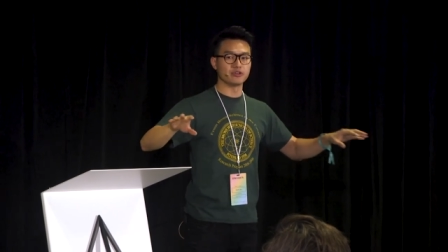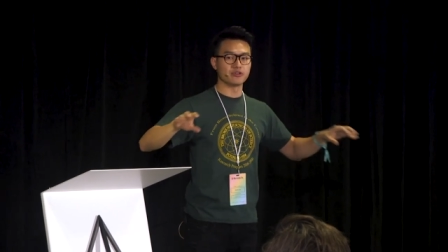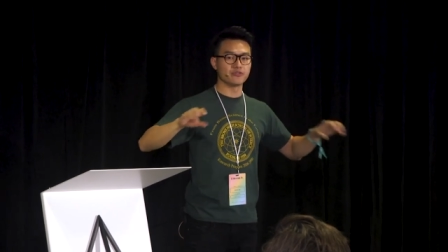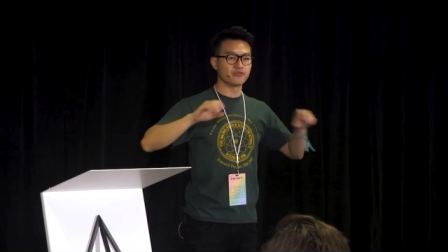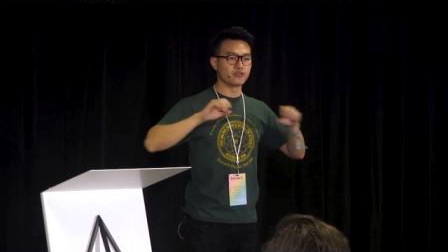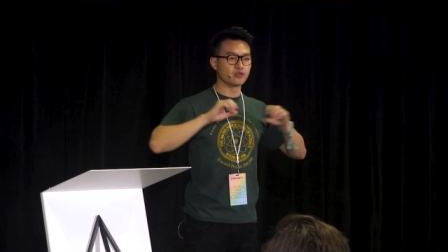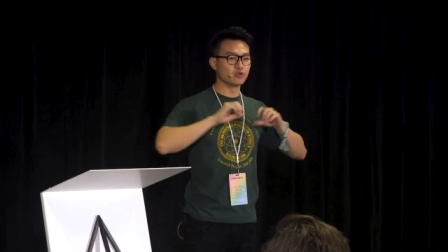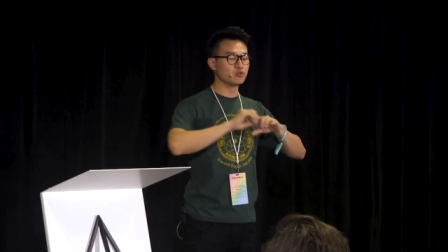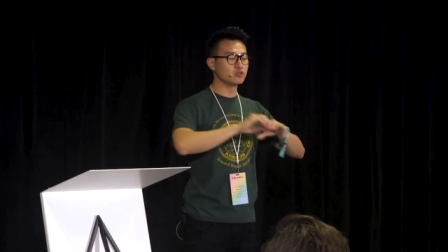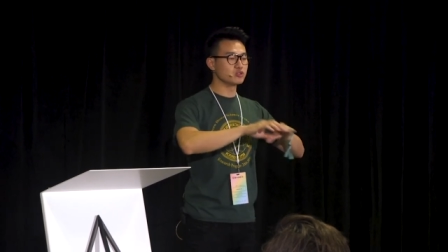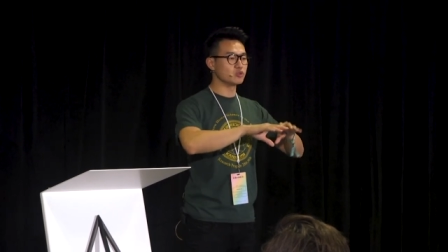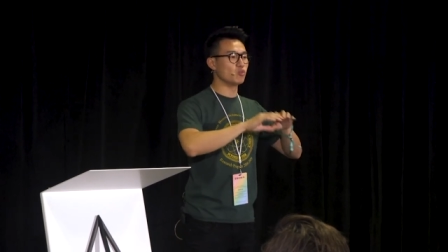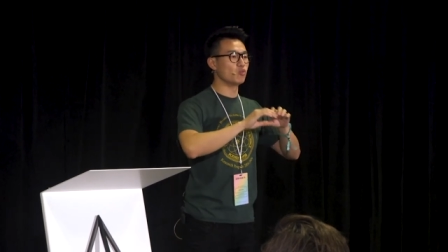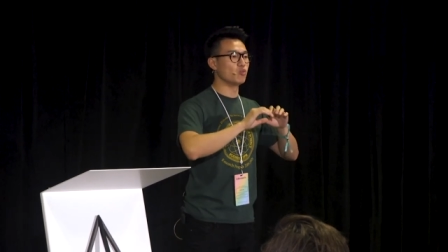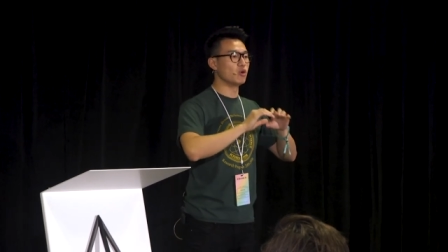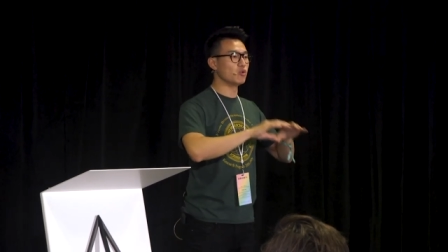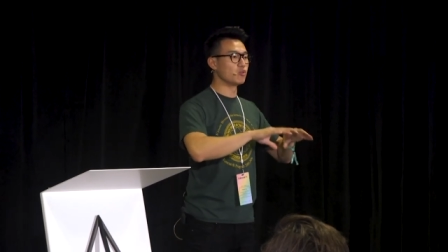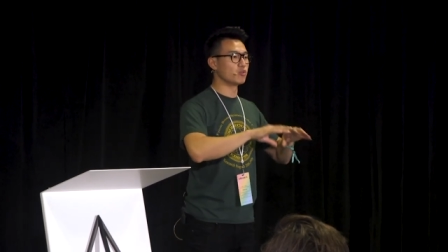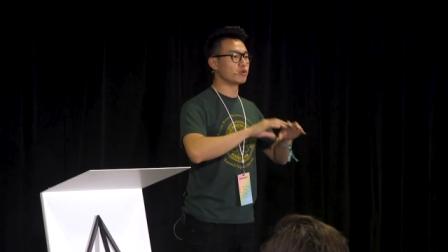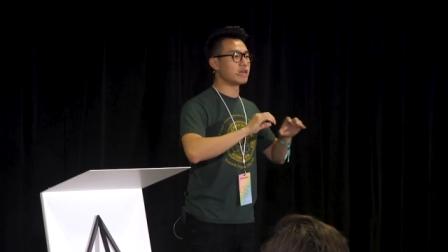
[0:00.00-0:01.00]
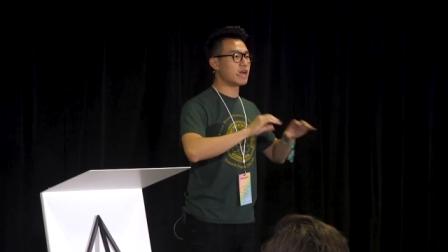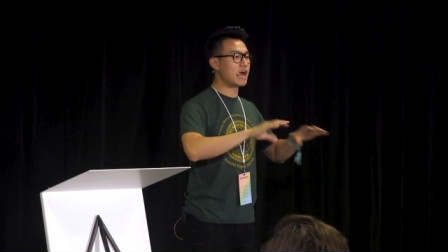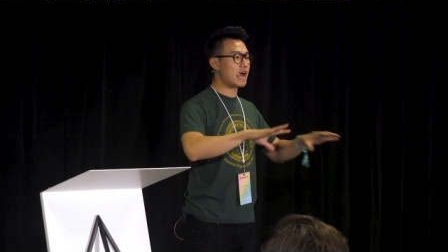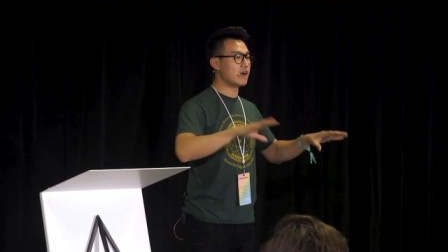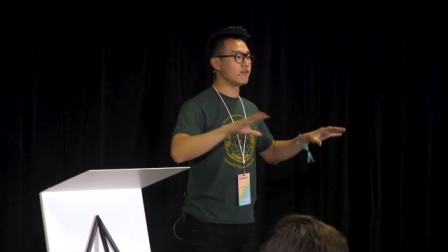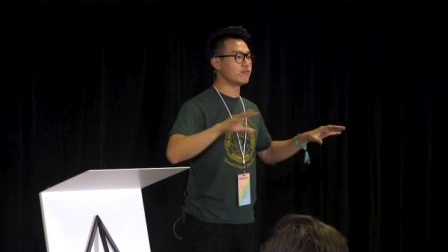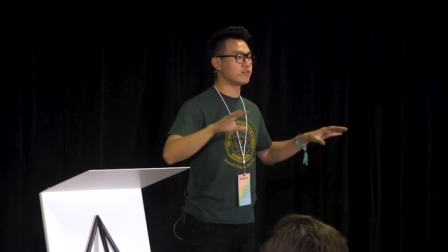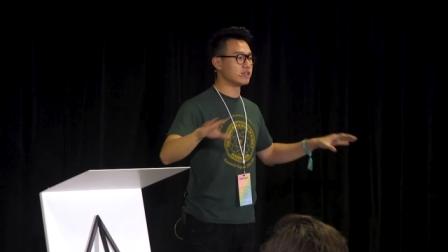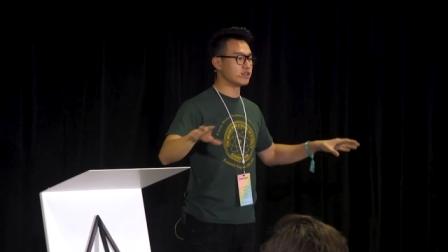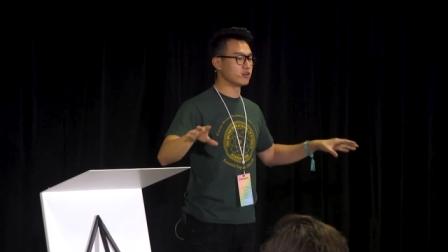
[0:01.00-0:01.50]
diffuse what we
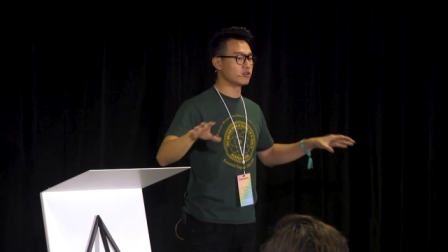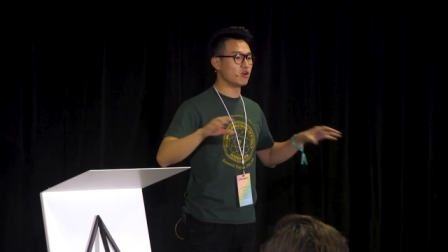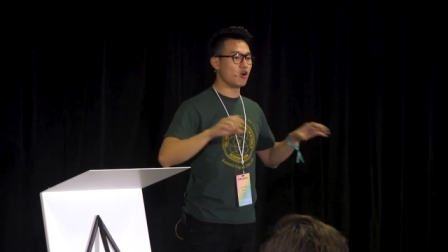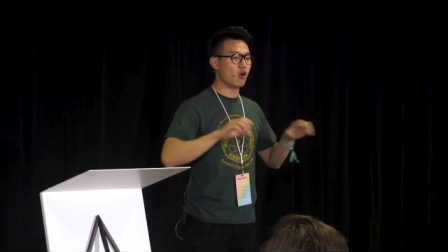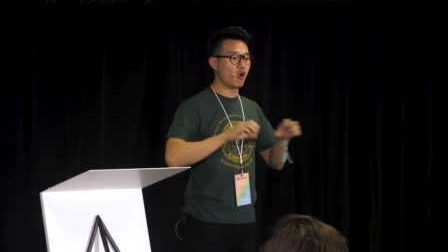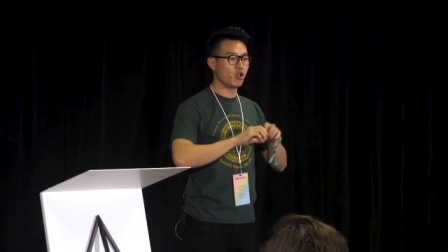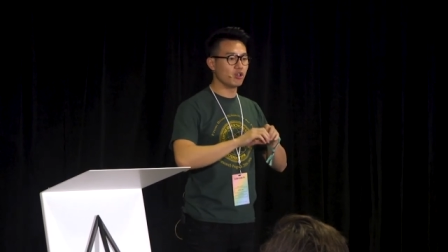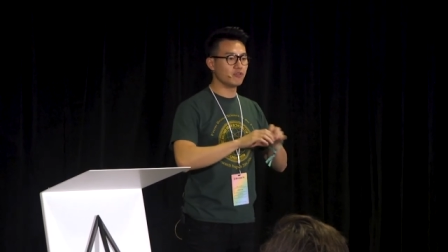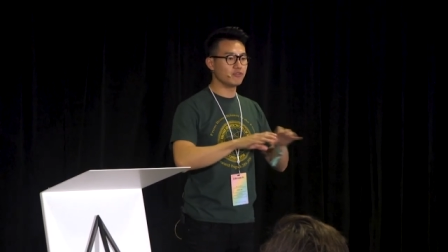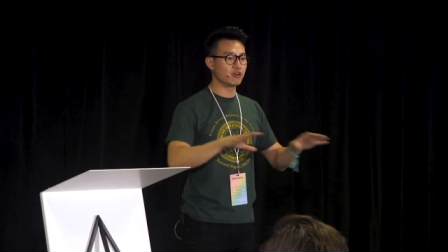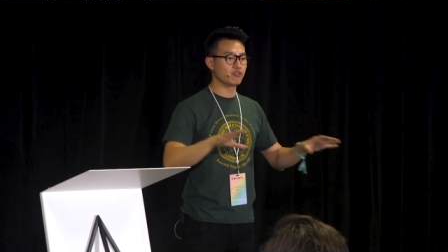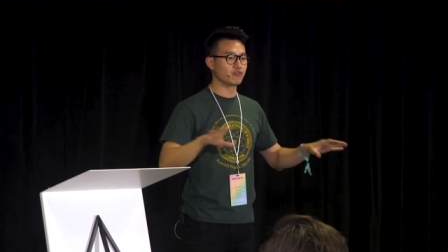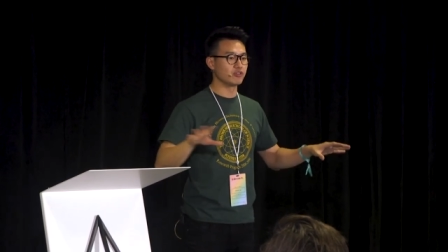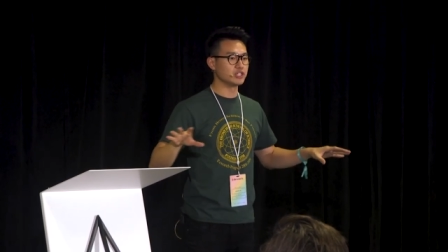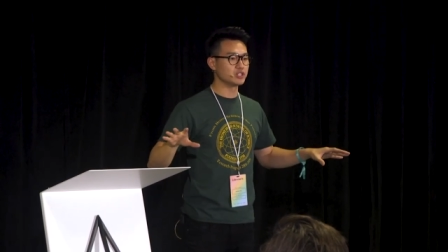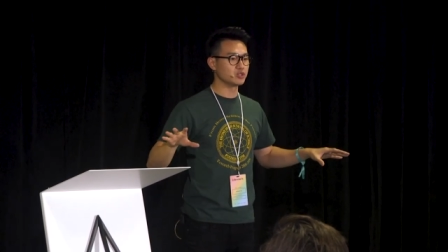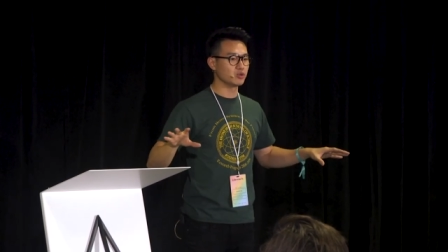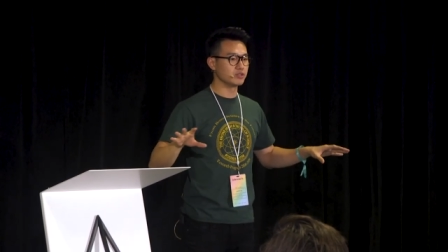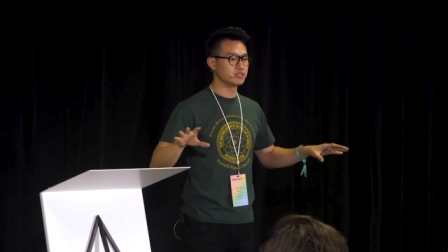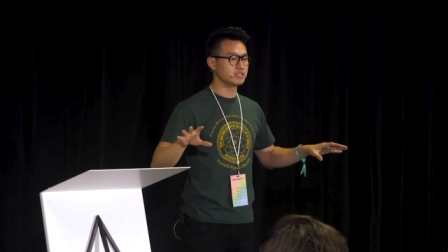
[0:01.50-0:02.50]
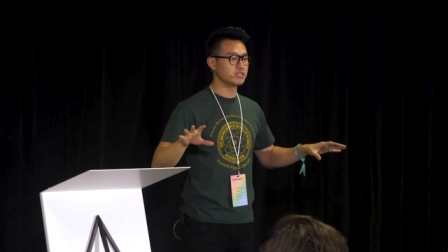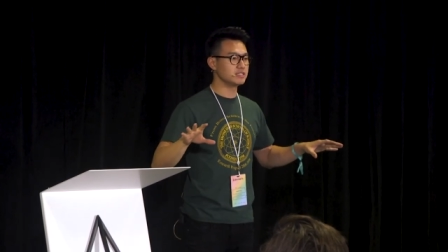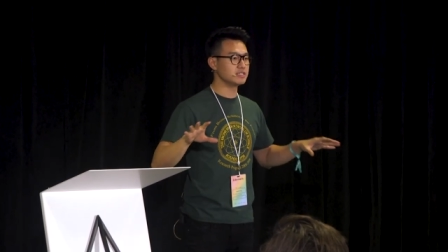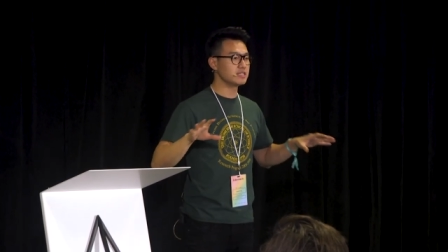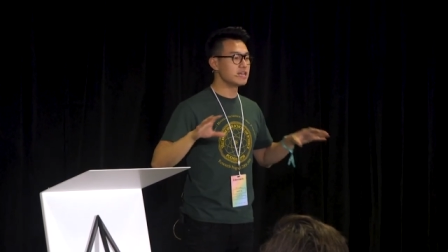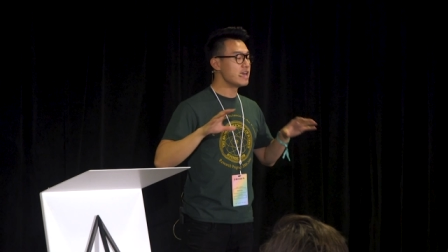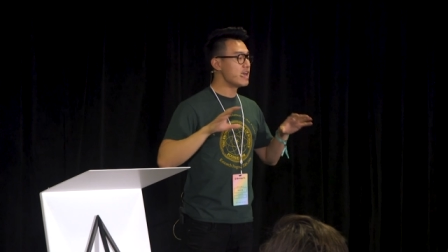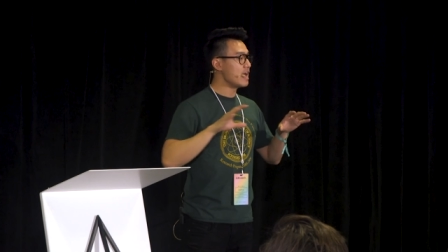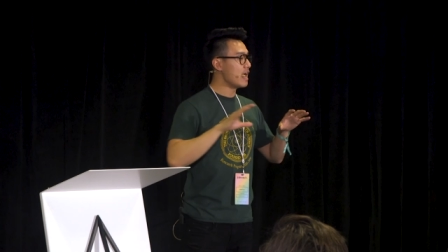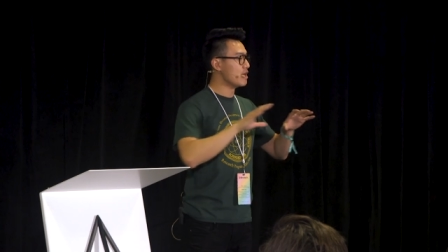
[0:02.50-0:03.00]
have here, all of our resources,